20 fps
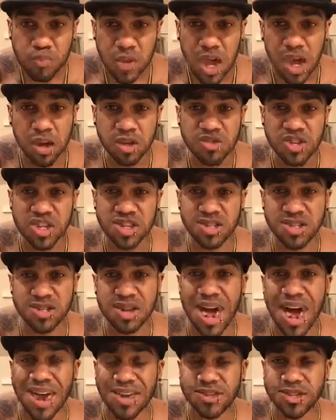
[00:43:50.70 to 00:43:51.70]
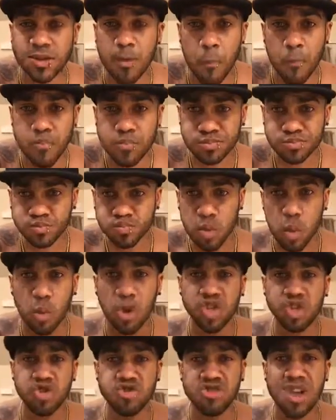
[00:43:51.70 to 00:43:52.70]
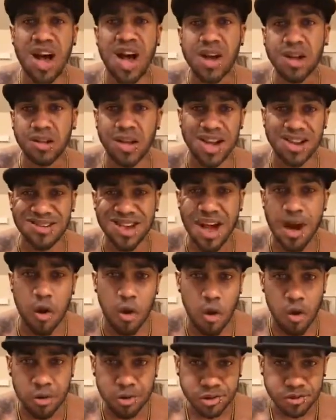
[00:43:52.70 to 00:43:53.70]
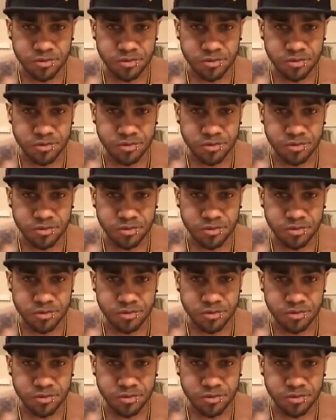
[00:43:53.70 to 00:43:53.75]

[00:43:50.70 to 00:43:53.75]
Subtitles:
Healthy snacks. What's your diet like now?